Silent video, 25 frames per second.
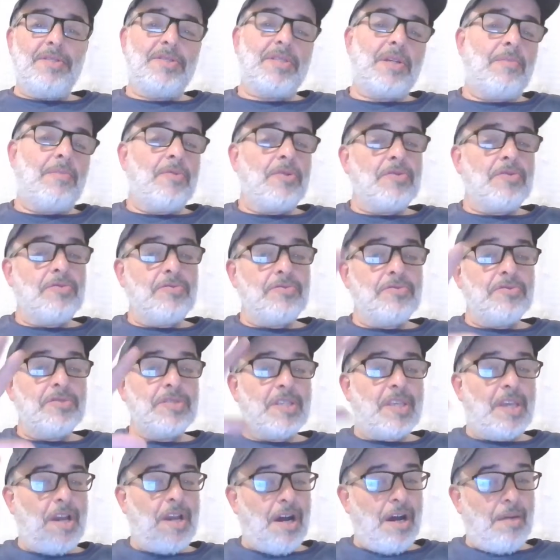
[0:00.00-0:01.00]
someone who
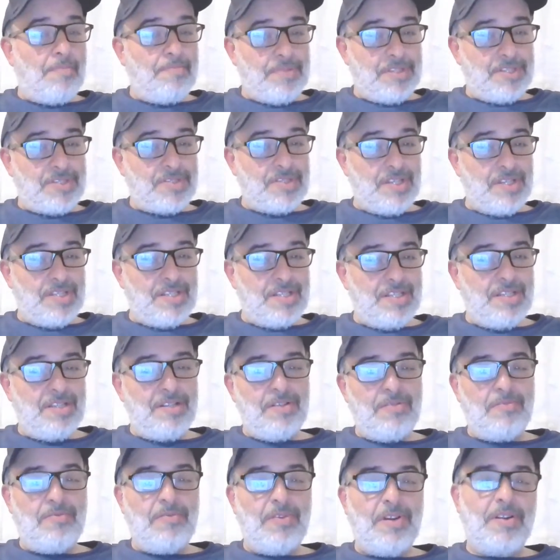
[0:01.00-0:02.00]
is the opposite.
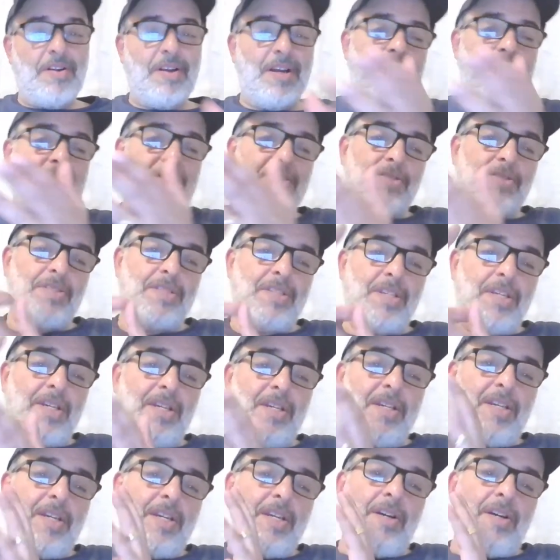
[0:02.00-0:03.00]
Whereas
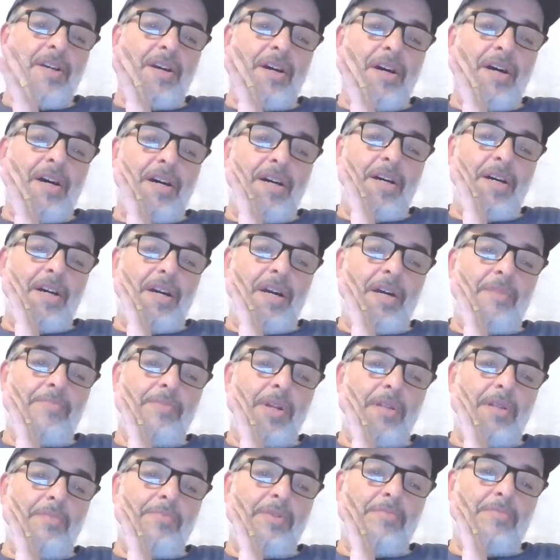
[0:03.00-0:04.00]

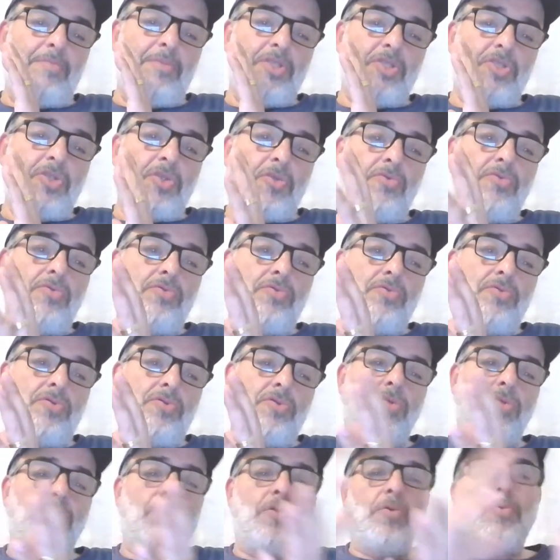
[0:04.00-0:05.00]
Abdullah bin
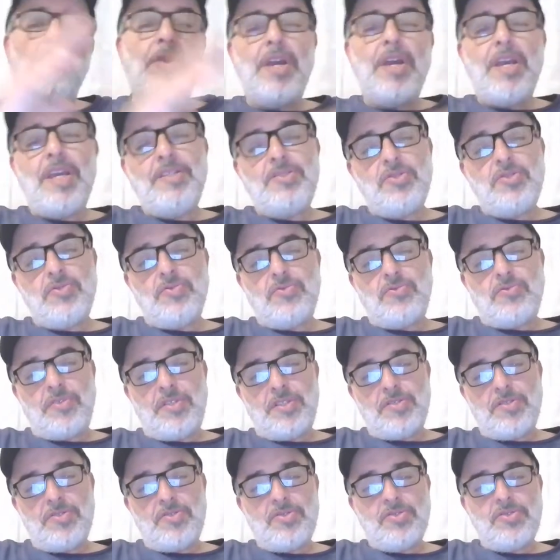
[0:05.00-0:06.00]
Mas'ud took away
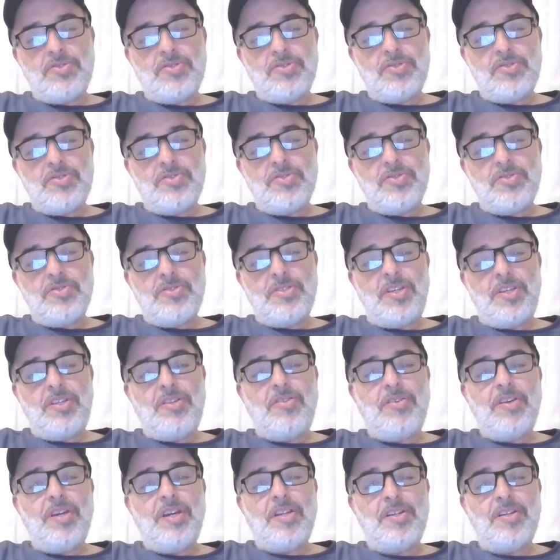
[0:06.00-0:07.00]
surahs, he
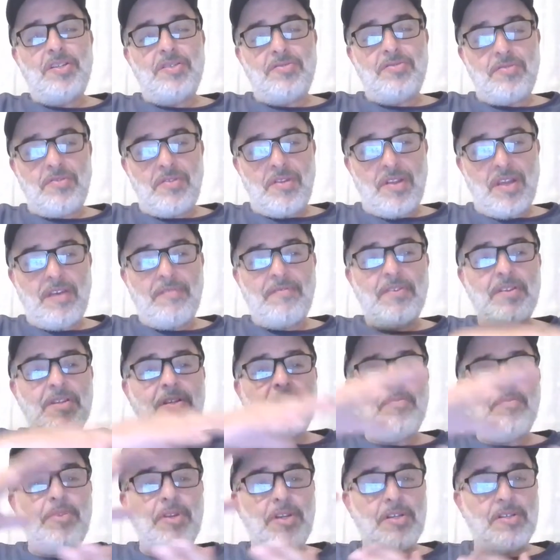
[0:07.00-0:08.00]
had
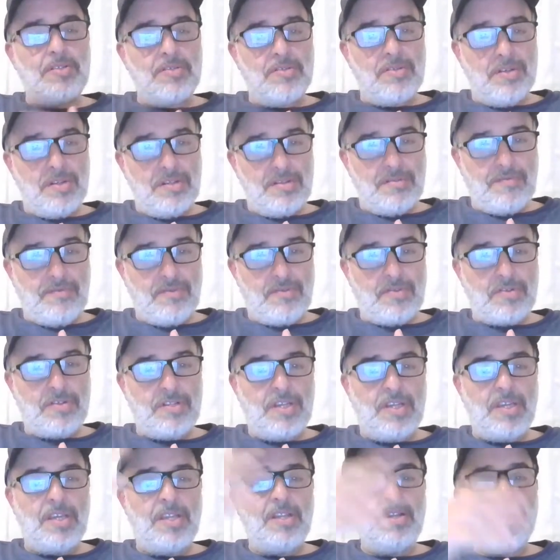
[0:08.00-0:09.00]
111 compared to the
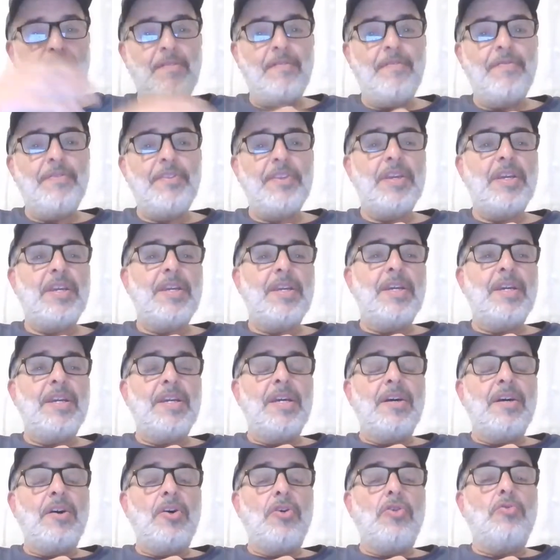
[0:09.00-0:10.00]
114.
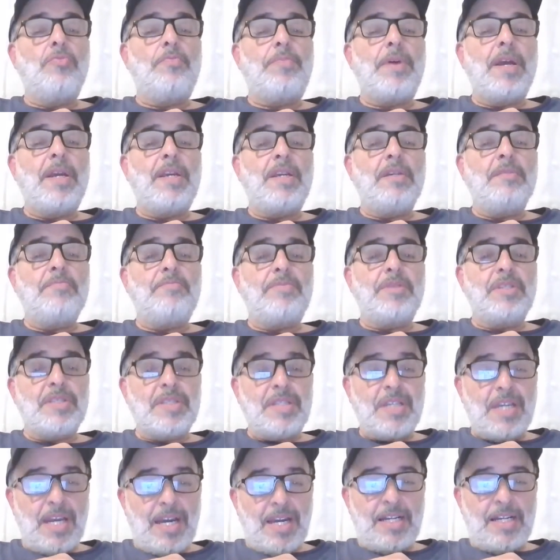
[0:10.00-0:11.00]
Ubay
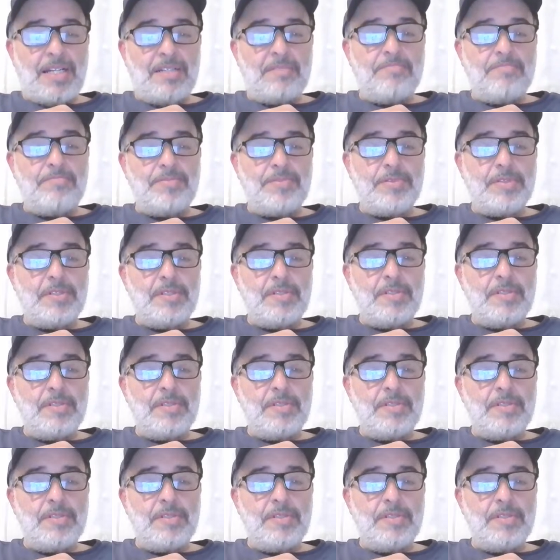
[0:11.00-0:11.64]
Ibn Kaab